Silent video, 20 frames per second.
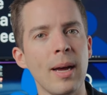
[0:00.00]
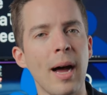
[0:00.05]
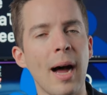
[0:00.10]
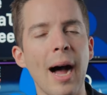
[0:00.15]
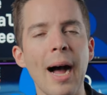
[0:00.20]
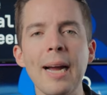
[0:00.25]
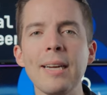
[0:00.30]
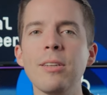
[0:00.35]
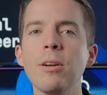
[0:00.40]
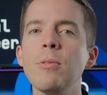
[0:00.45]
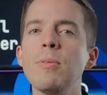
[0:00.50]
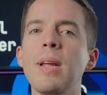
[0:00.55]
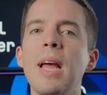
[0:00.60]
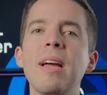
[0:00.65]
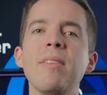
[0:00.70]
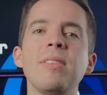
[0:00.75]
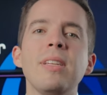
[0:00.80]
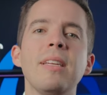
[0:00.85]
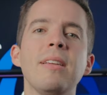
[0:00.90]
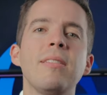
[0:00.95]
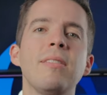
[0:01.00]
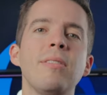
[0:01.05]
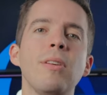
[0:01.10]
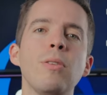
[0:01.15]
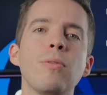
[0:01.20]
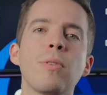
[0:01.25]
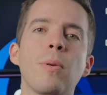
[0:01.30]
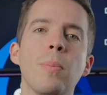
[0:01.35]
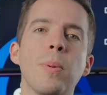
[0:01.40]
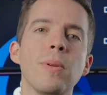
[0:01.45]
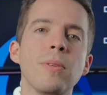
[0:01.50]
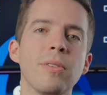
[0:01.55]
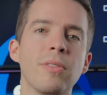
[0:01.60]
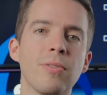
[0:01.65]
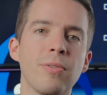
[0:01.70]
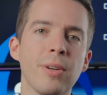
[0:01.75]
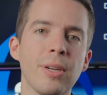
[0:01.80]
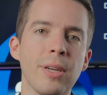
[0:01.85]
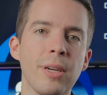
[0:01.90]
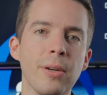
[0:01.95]
I don't have any silver bullets
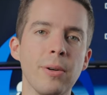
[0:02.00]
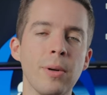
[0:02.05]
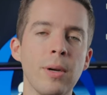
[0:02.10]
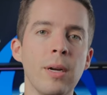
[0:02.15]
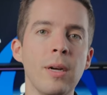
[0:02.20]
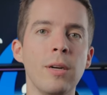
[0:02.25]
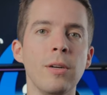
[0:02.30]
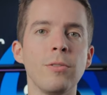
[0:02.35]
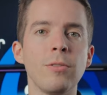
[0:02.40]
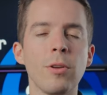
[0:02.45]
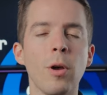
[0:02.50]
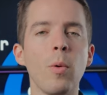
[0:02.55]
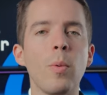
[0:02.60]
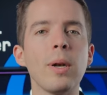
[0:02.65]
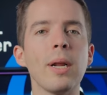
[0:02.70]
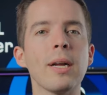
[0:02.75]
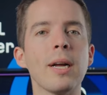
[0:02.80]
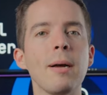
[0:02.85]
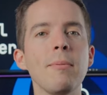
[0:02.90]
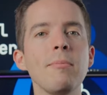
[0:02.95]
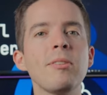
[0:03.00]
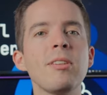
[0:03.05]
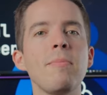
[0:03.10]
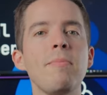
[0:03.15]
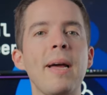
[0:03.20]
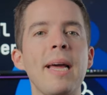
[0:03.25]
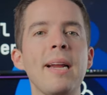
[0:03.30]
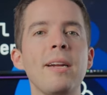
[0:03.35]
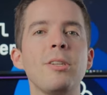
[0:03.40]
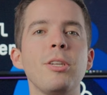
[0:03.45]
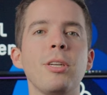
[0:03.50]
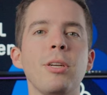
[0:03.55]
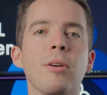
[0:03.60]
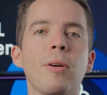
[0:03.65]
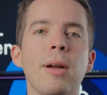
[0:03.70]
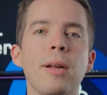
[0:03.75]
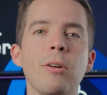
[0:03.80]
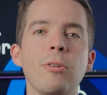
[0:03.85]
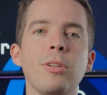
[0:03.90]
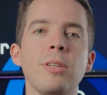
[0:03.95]
for you. So when it comes to managing your
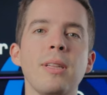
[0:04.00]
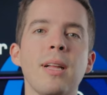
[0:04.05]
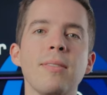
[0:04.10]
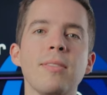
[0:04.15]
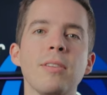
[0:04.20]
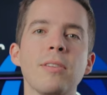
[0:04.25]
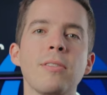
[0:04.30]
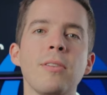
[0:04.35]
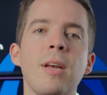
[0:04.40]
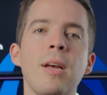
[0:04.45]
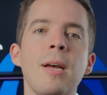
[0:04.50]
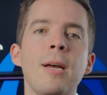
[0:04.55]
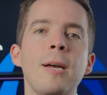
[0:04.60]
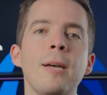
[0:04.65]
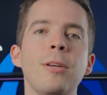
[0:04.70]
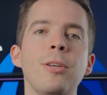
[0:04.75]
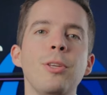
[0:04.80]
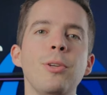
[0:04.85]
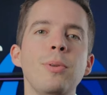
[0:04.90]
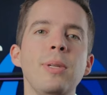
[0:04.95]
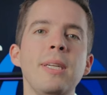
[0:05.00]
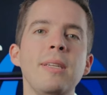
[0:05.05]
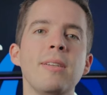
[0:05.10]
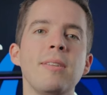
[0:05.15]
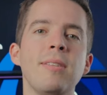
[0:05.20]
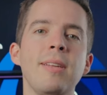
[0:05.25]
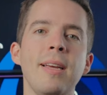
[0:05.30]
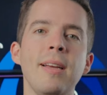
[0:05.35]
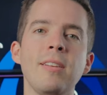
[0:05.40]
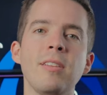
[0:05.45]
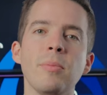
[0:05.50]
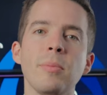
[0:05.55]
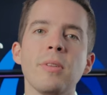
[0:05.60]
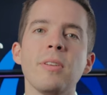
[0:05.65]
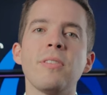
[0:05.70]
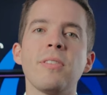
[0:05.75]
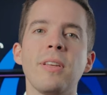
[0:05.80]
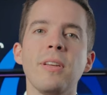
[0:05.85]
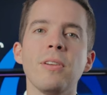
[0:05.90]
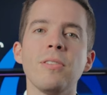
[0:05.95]
energy levels, you need to take some of the
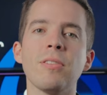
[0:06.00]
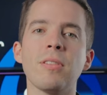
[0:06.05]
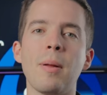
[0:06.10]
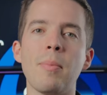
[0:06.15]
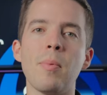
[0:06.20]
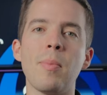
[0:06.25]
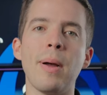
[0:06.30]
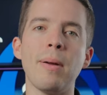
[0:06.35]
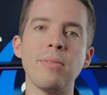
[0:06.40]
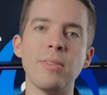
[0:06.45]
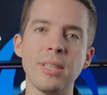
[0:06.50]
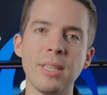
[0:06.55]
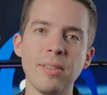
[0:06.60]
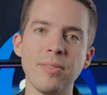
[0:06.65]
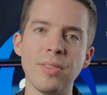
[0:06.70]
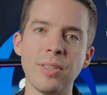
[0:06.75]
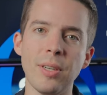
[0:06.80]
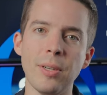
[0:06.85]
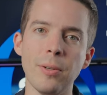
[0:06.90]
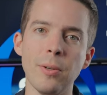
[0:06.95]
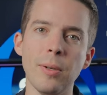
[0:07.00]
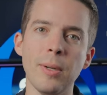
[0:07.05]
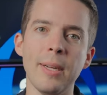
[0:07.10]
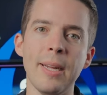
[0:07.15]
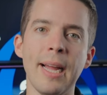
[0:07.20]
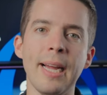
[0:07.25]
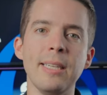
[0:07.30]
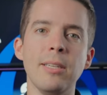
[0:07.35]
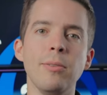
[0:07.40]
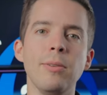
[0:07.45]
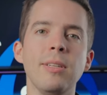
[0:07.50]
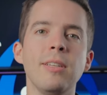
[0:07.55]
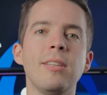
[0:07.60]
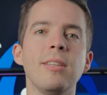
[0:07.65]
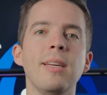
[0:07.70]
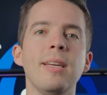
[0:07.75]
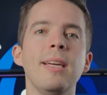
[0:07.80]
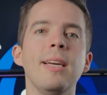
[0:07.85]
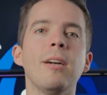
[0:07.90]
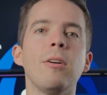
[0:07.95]
skills that I'm about to give you and you need
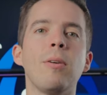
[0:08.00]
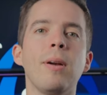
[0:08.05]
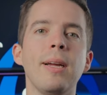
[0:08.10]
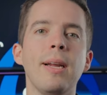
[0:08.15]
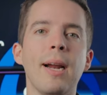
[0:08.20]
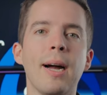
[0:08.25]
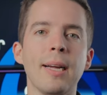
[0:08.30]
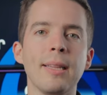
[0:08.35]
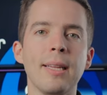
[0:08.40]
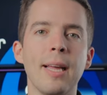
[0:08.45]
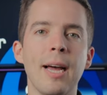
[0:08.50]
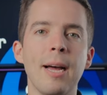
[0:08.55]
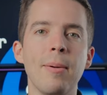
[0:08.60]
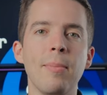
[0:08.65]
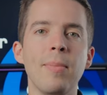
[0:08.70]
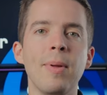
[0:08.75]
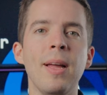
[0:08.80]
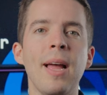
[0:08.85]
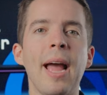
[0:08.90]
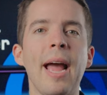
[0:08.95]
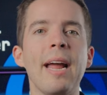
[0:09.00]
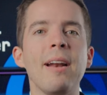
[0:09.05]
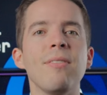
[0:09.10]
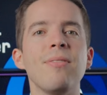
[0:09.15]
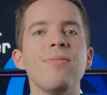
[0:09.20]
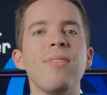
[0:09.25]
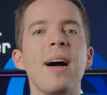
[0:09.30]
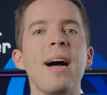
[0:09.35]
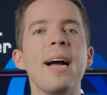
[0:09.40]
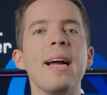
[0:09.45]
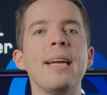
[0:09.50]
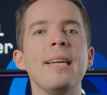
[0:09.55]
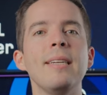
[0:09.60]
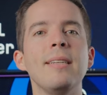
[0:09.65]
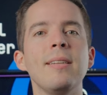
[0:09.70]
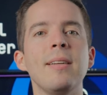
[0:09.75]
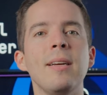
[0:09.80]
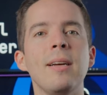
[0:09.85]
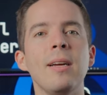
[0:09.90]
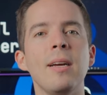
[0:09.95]
to iterate on them and
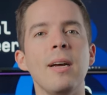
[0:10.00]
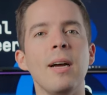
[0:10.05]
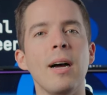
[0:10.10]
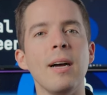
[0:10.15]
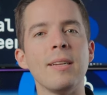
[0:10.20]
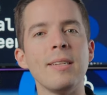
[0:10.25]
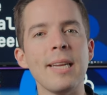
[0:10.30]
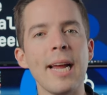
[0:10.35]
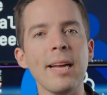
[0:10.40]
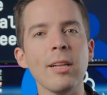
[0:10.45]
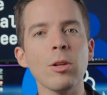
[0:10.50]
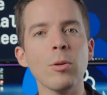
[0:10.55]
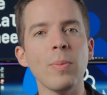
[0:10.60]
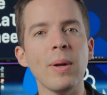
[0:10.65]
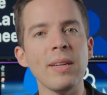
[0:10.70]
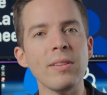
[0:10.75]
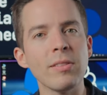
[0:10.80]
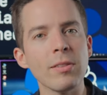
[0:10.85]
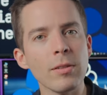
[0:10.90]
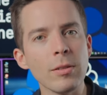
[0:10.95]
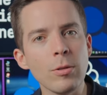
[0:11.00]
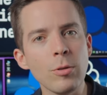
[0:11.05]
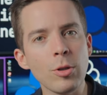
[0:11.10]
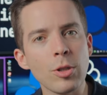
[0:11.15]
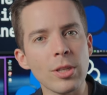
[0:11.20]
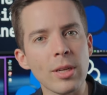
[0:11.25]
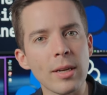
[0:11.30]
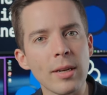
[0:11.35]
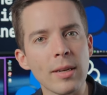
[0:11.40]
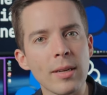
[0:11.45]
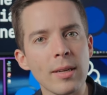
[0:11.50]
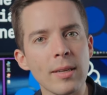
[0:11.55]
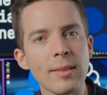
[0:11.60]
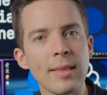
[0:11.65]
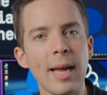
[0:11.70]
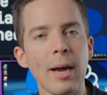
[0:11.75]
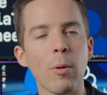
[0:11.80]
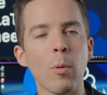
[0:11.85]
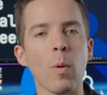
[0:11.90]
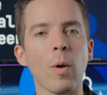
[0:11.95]
find a tailor-made solution
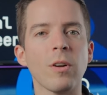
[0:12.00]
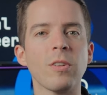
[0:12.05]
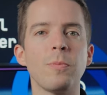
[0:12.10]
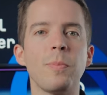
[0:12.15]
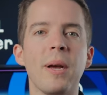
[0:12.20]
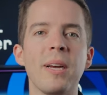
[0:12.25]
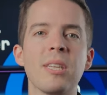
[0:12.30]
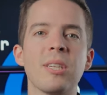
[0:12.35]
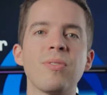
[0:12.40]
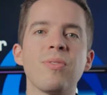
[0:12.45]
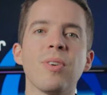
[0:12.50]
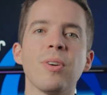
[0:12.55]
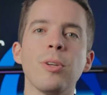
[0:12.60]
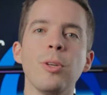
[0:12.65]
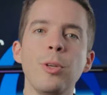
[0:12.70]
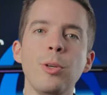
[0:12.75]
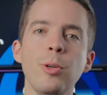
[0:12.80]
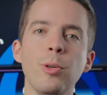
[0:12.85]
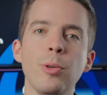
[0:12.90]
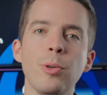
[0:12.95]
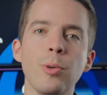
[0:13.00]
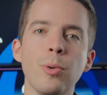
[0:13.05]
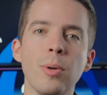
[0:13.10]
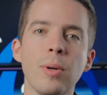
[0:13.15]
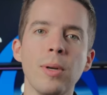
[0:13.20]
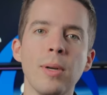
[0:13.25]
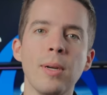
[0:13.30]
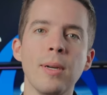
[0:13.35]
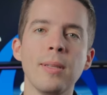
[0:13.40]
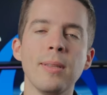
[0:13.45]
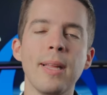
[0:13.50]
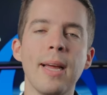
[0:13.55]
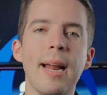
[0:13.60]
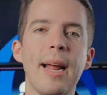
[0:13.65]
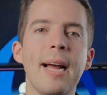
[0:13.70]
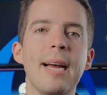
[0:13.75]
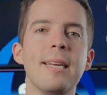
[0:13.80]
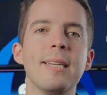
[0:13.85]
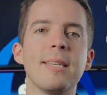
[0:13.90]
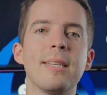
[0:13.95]
that works best for you, that
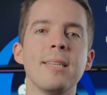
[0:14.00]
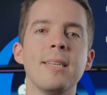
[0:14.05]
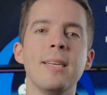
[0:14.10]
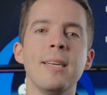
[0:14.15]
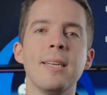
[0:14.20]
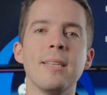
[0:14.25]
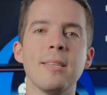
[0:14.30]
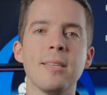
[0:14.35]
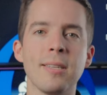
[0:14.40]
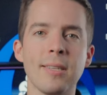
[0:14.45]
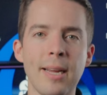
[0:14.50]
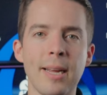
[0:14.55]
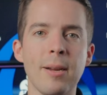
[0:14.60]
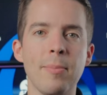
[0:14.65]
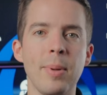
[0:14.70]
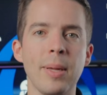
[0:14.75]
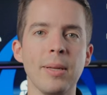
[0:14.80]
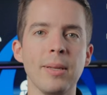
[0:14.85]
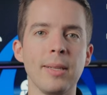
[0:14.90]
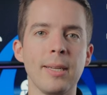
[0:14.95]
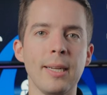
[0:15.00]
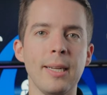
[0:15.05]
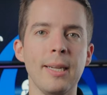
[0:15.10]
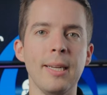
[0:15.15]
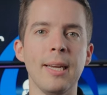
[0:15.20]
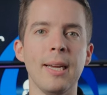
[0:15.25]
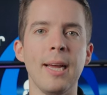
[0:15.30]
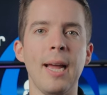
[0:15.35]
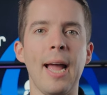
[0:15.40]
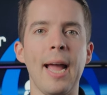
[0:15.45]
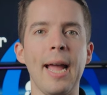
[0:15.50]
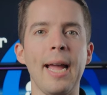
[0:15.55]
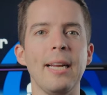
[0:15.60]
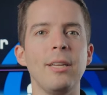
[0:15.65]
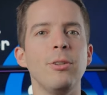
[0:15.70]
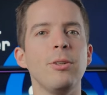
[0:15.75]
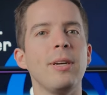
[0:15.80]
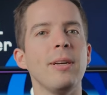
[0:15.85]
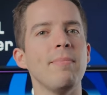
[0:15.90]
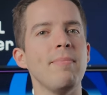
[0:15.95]
has sustainability and
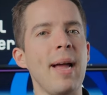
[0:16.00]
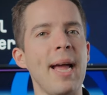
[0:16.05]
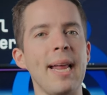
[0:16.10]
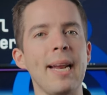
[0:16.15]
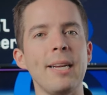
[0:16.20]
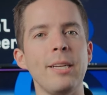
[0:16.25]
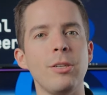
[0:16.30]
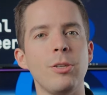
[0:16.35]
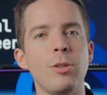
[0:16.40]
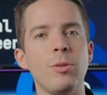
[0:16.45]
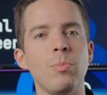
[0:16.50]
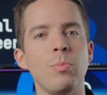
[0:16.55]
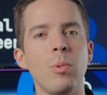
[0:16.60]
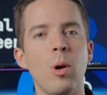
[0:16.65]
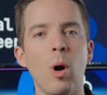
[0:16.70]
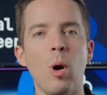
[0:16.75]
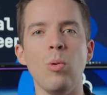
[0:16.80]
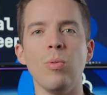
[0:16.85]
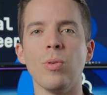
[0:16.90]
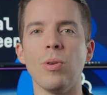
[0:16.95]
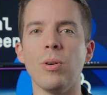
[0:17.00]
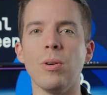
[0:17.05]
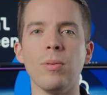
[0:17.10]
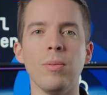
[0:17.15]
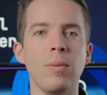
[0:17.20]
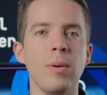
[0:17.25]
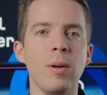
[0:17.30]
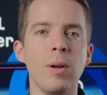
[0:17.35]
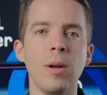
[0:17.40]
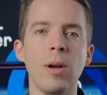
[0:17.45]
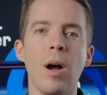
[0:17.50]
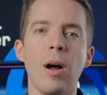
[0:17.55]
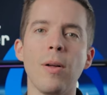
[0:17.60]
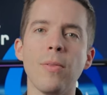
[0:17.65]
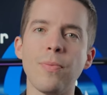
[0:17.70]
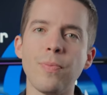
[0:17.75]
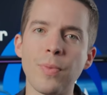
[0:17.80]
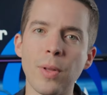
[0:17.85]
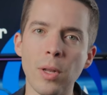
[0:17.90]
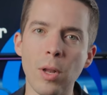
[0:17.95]
you can manage over
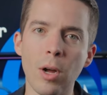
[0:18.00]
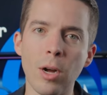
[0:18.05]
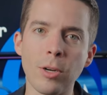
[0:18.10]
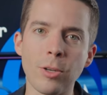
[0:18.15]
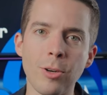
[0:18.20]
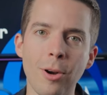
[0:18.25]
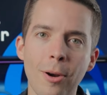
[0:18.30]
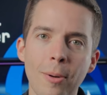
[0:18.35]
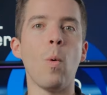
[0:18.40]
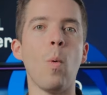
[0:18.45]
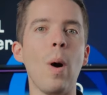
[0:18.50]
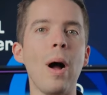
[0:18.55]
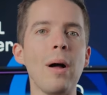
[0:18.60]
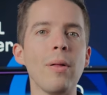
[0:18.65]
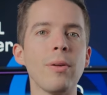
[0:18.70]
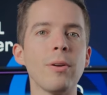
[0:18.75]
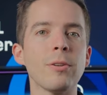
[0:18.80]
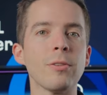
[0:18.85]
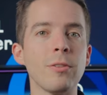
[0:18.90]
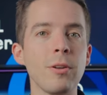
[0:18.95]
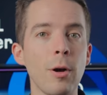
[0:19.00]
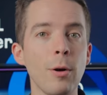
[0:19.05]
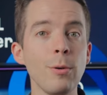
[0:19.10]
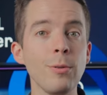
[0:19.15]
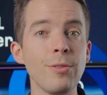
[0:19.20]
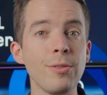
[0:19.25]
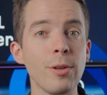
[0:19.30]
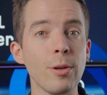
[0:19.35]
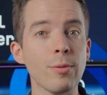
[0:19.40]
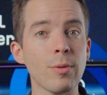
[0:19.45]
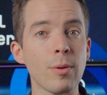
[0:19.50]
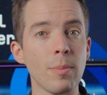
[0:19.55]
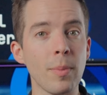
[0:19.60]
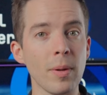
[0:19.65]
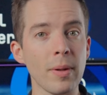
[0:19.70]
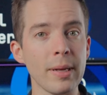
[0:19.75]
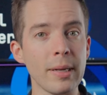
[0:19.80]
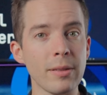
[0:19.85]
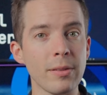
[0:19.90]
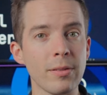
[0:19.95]
the long term. While there's no silver
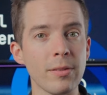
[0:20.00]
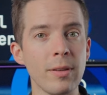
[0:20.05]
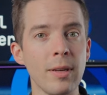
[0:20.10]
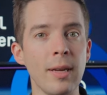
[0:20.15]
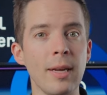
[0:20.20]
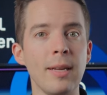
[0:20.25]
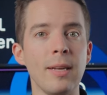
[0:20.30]
bullets,